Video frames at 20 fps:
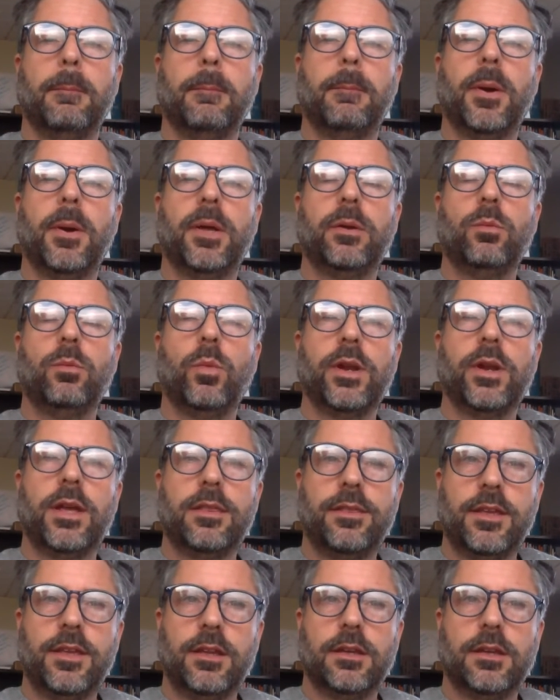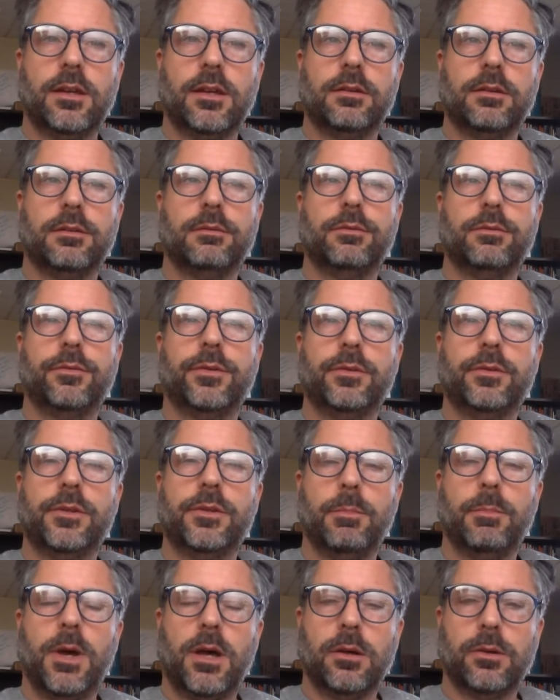But when I think of
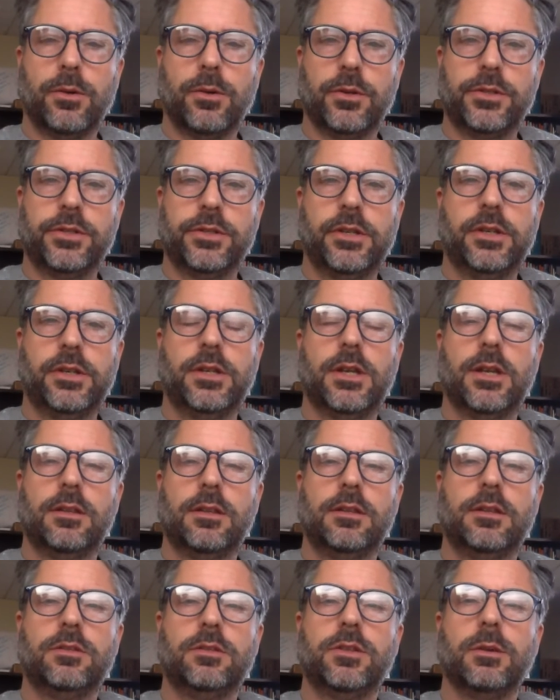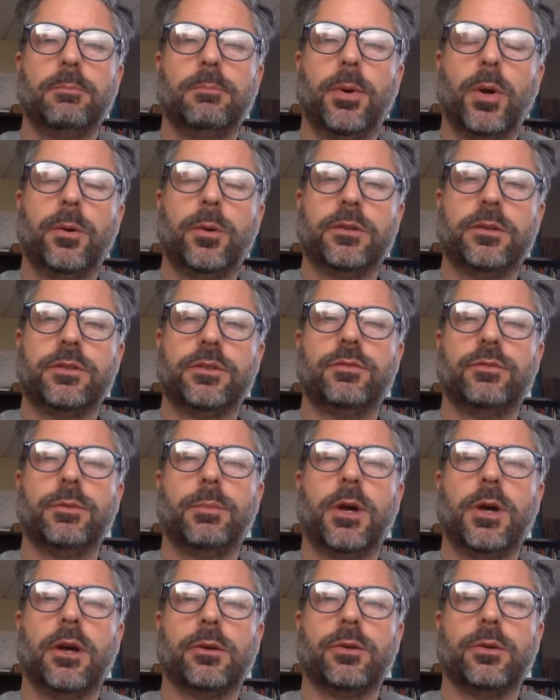democracy and these components of
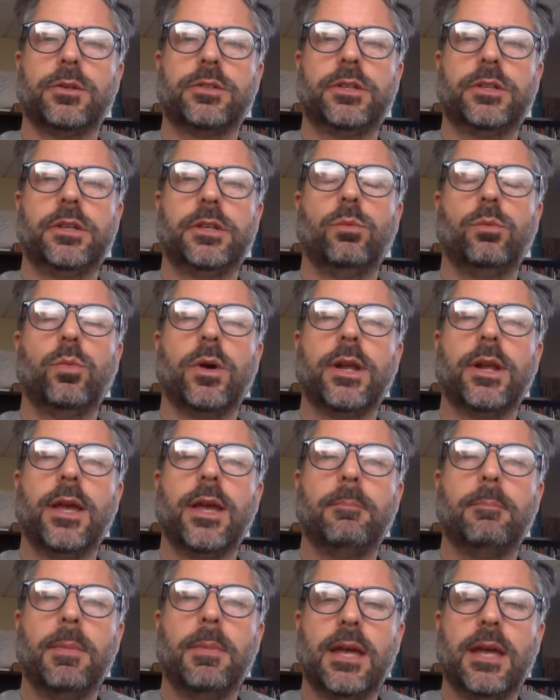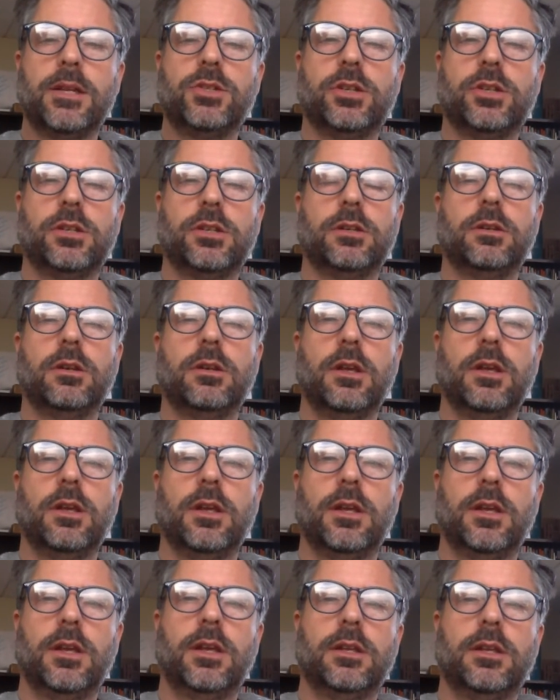democracy, what I imagine
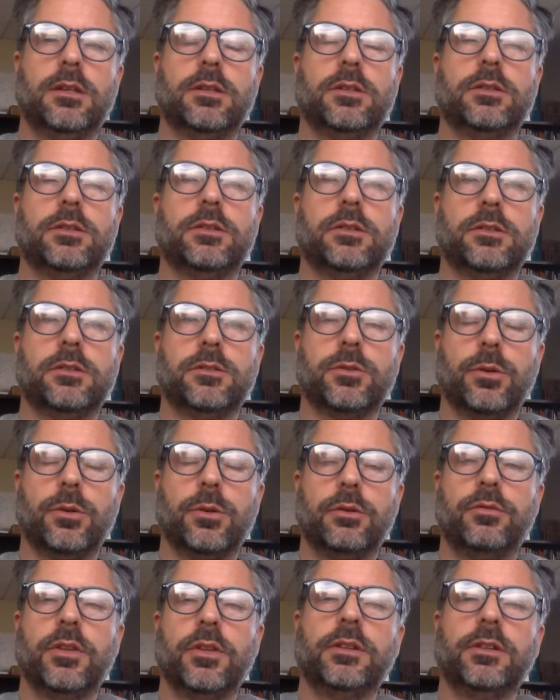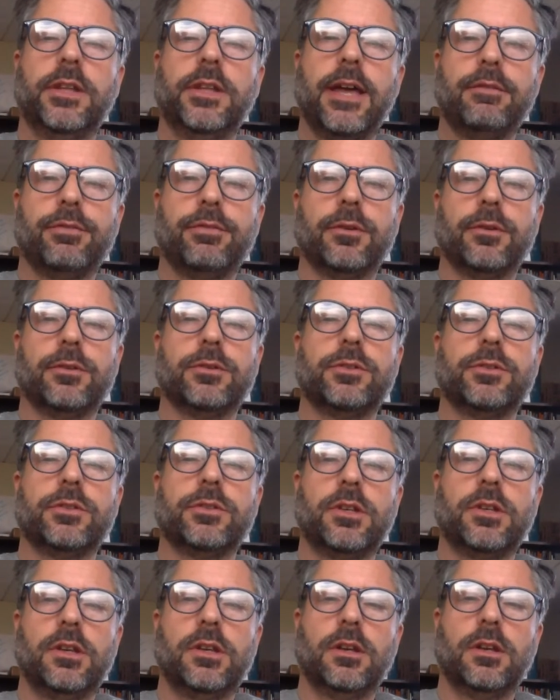is sort of the
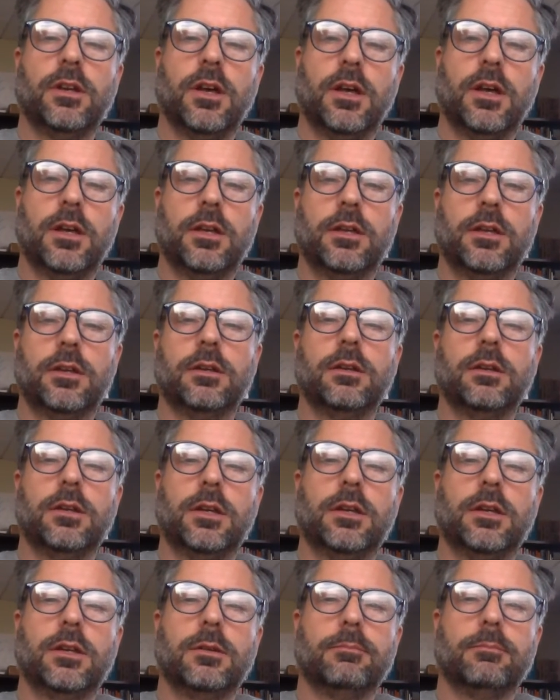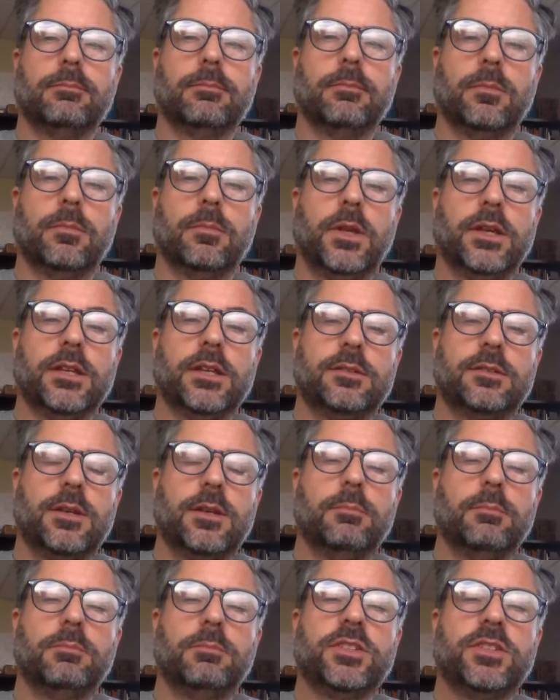levers on like a
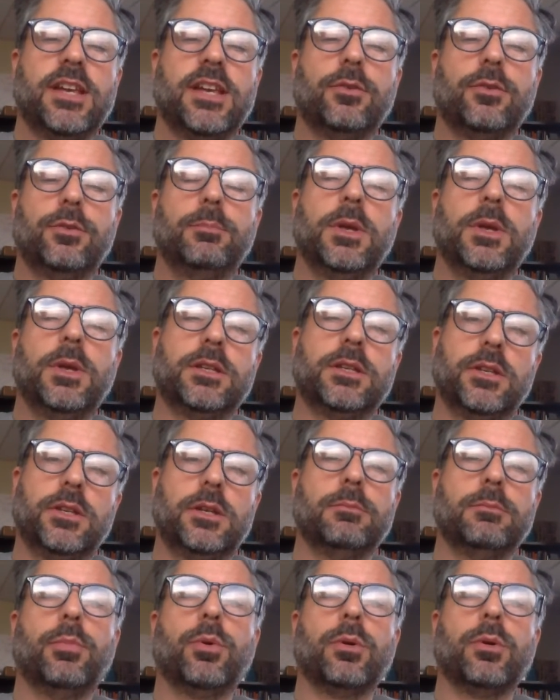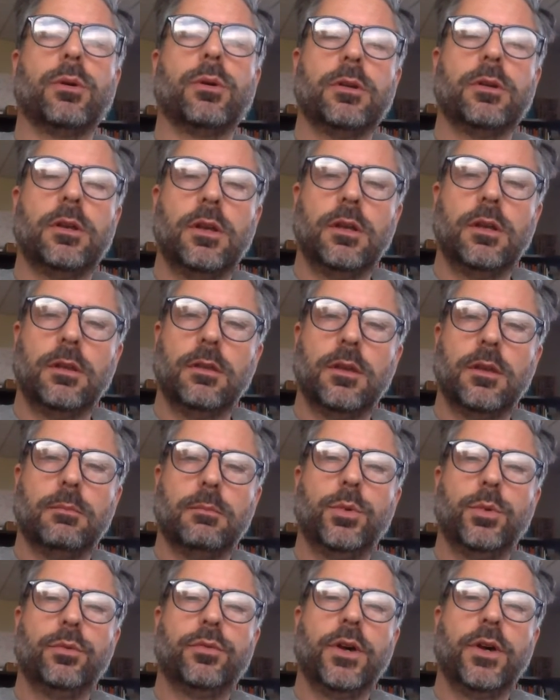sound mixing board that
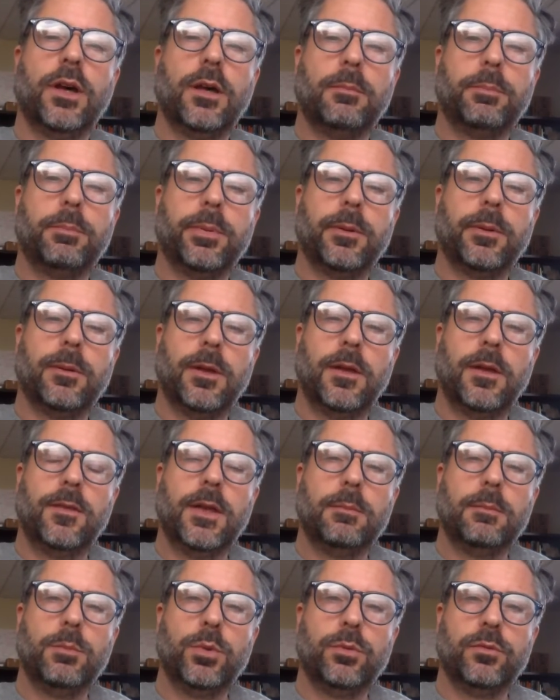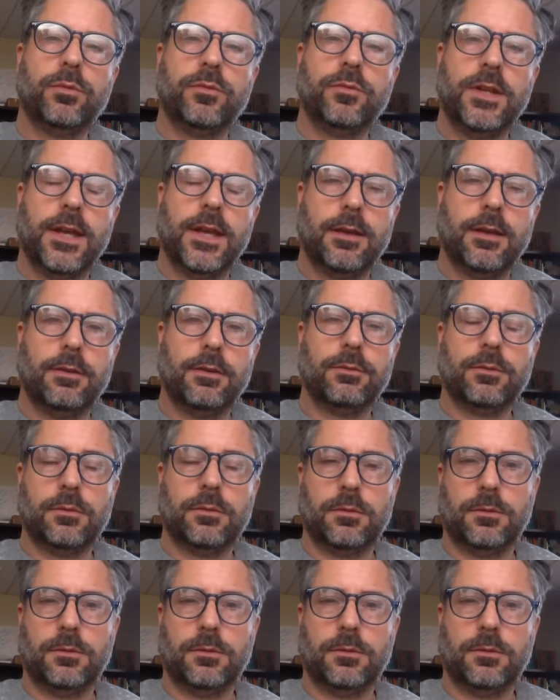move up and they move down.